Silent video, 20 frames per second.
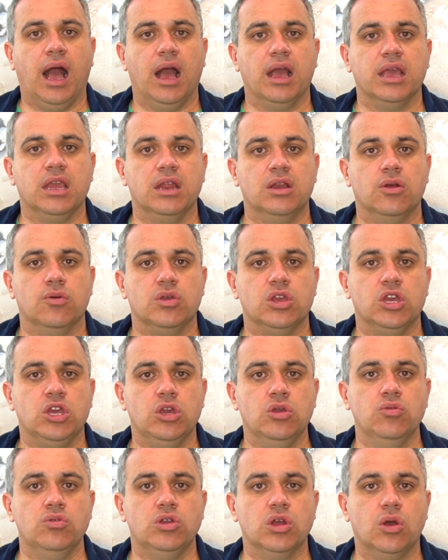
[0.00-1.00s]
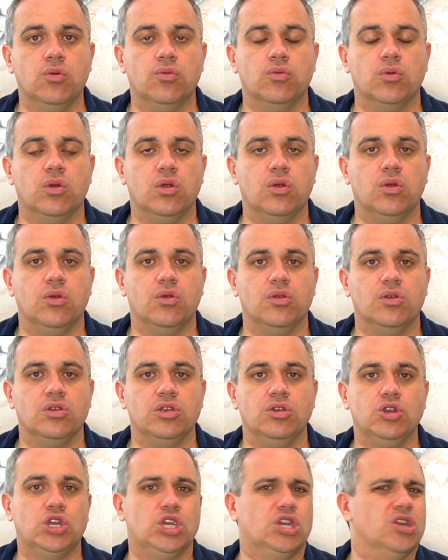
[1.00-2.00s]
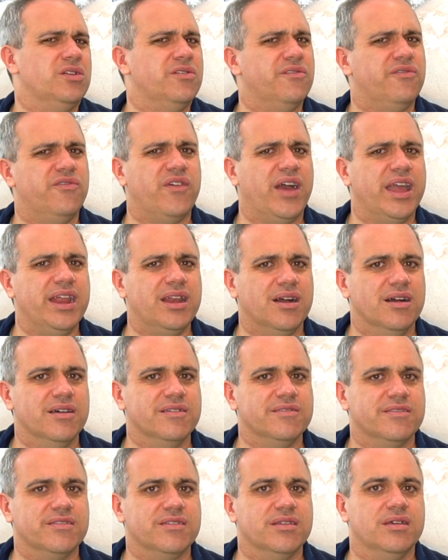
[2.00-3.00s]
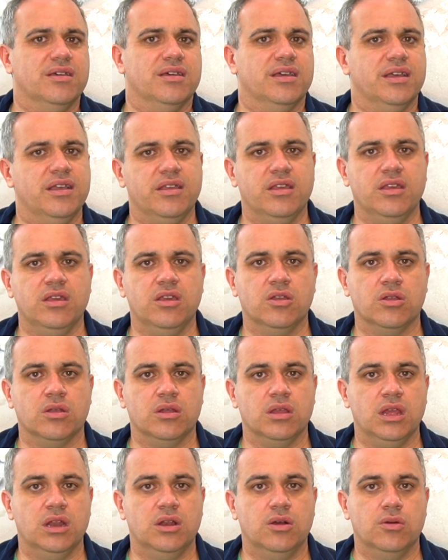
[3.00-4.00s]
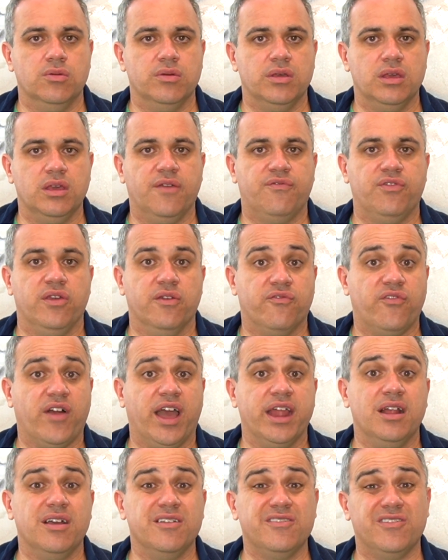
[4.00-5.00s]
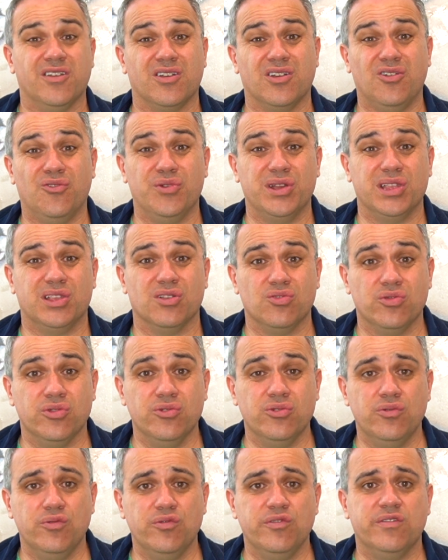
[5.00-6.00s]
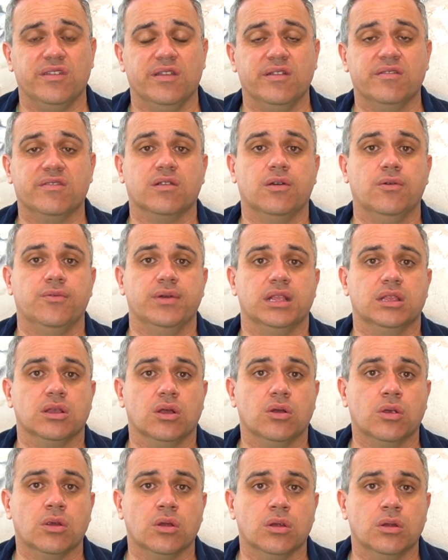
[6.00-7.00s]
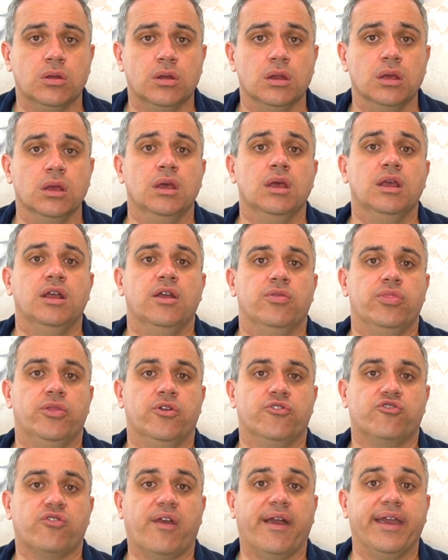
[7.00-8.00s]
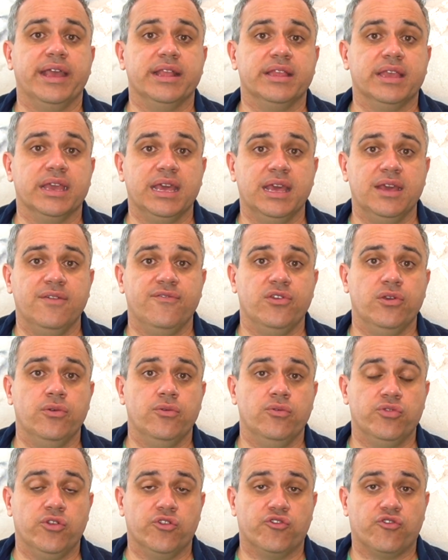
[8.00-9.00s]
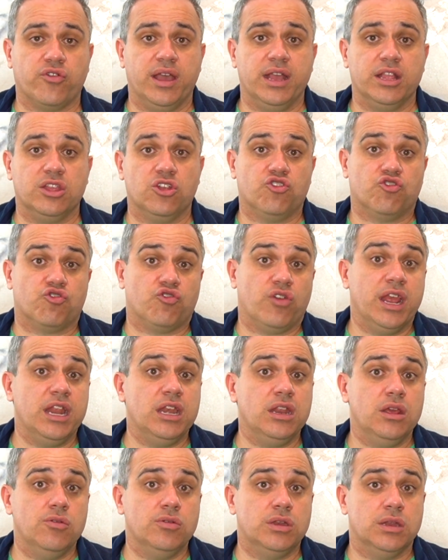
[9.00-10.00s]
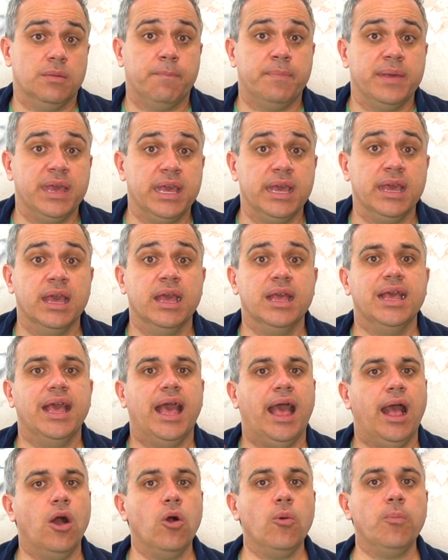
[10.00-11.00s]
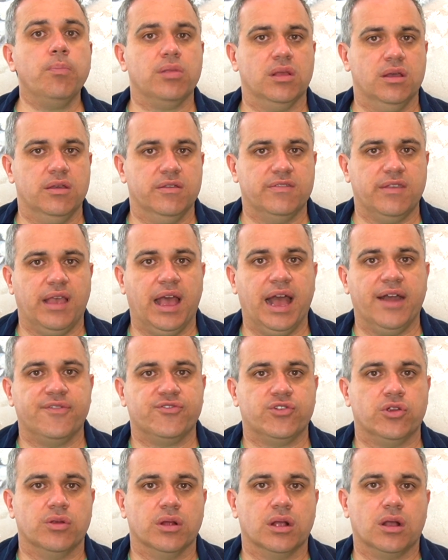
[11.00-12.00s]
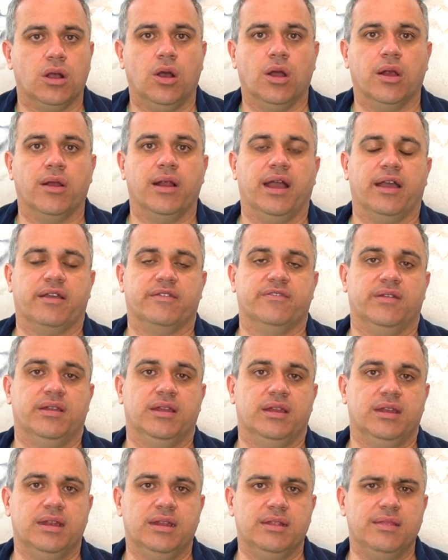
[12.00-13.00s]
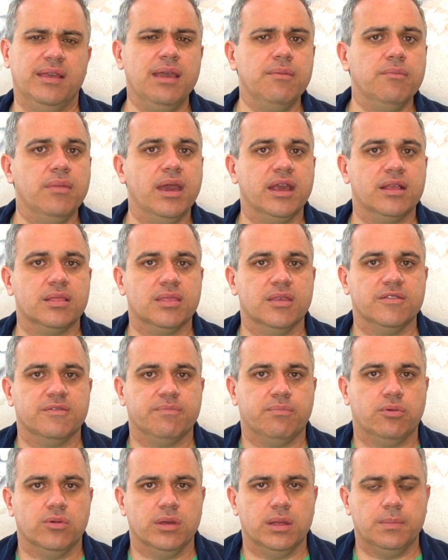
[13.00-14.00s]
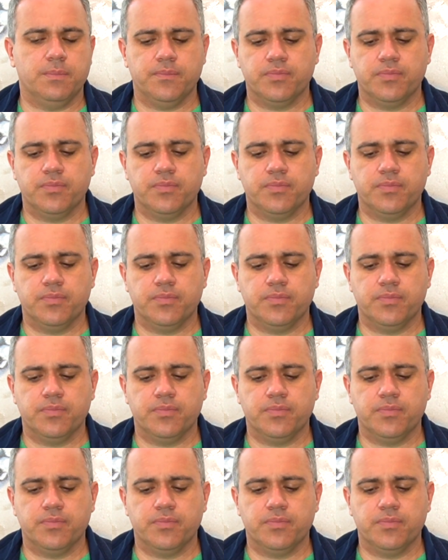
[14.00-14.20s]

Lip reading: you shouldn't fight us. If you fight us, you're going to lose. It's going to hurt. They're trying to train you to be helpless after a car accident, and they make this point.